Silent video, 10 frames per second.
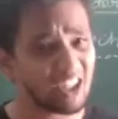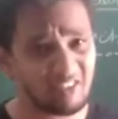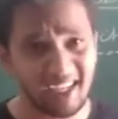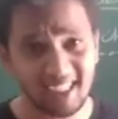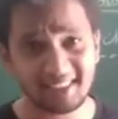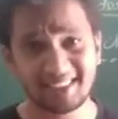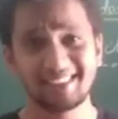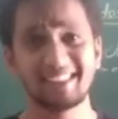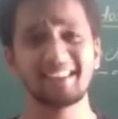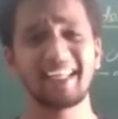kind of data
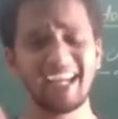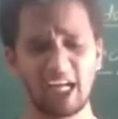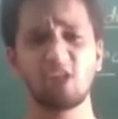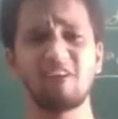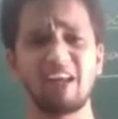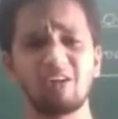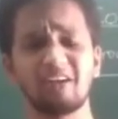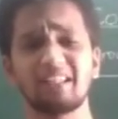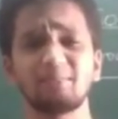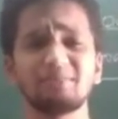structures, any kind of
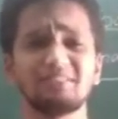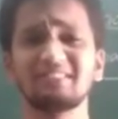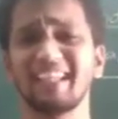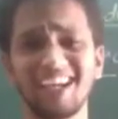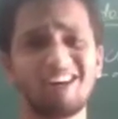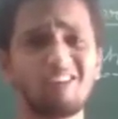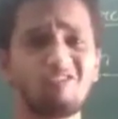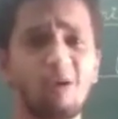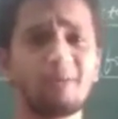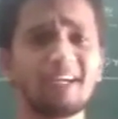algorithms, any kind
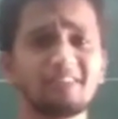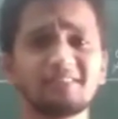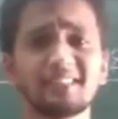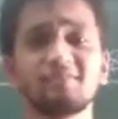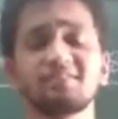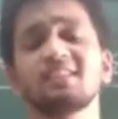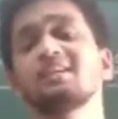of competitive stuff,